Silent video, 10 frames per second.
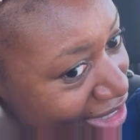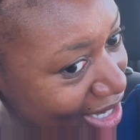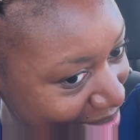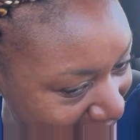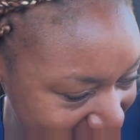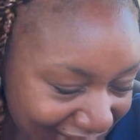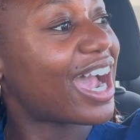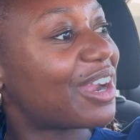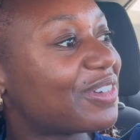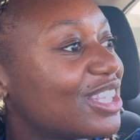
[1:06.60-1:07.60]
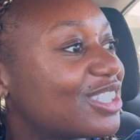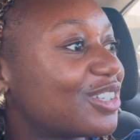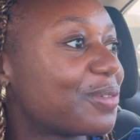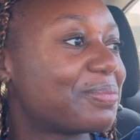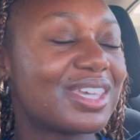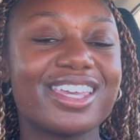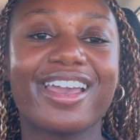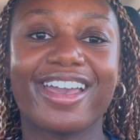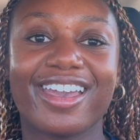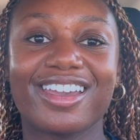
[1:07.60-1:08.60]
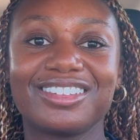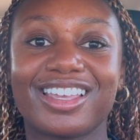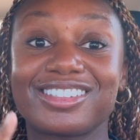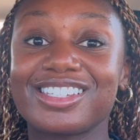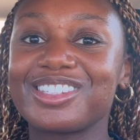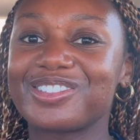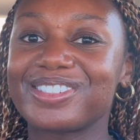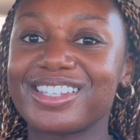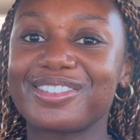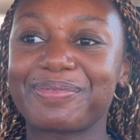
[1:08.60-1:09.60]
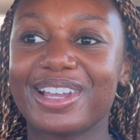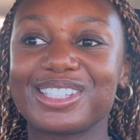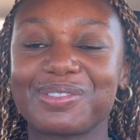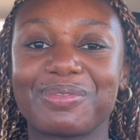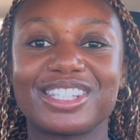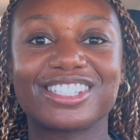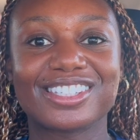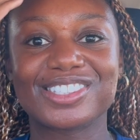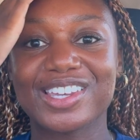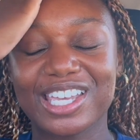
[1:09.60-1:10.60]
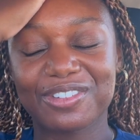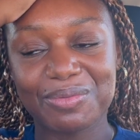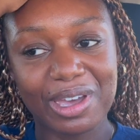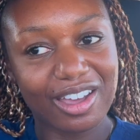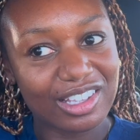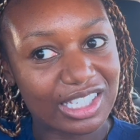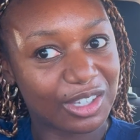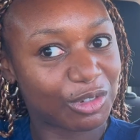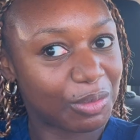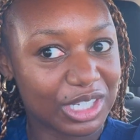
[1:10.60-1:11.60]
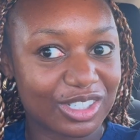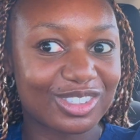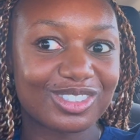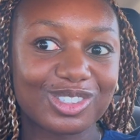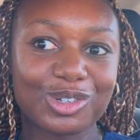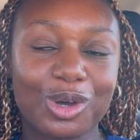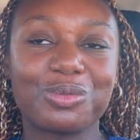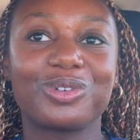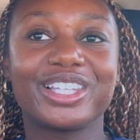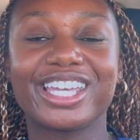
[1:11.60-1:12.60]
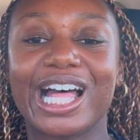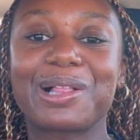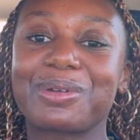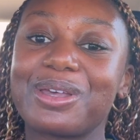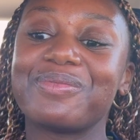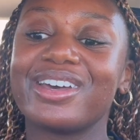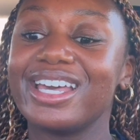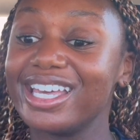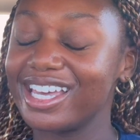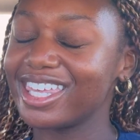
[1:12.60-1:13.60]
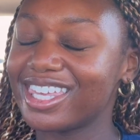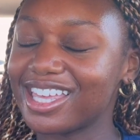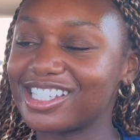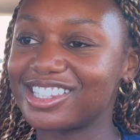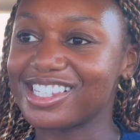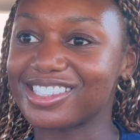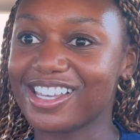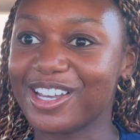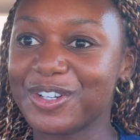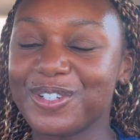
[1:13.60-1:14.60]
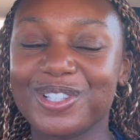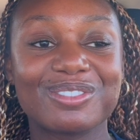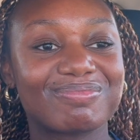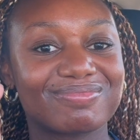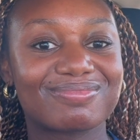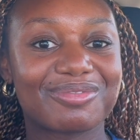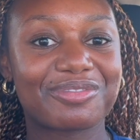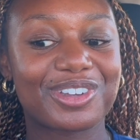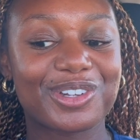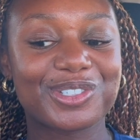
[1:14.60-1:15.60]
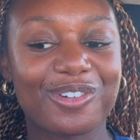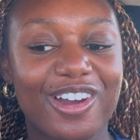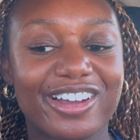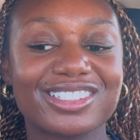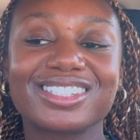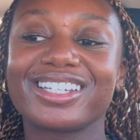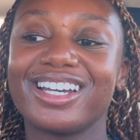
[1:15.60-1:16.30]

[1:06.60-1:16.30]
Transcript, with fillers: them. I went into a PA that's interested in applying to medicine, so I gave him my contact information to hopefully help him get in this cycle. Fingers crossed.